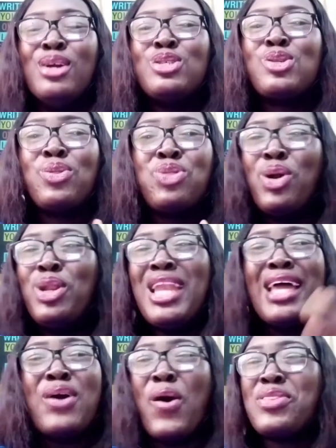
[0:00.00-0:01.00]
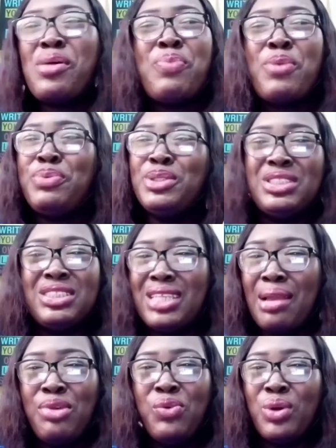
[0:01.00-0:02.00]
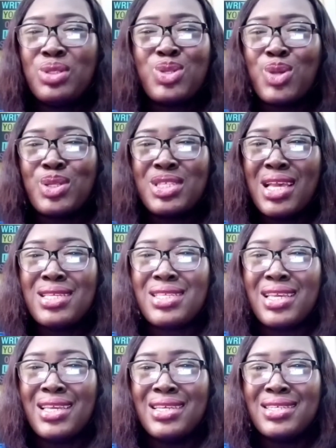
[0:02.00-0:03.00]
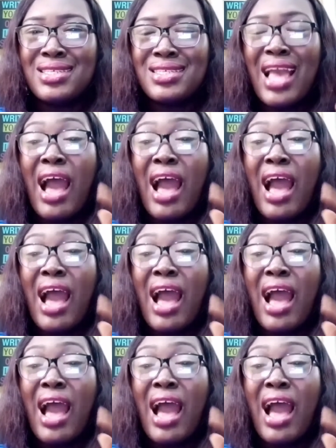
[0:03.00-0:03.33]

So don't let other people determine what success is.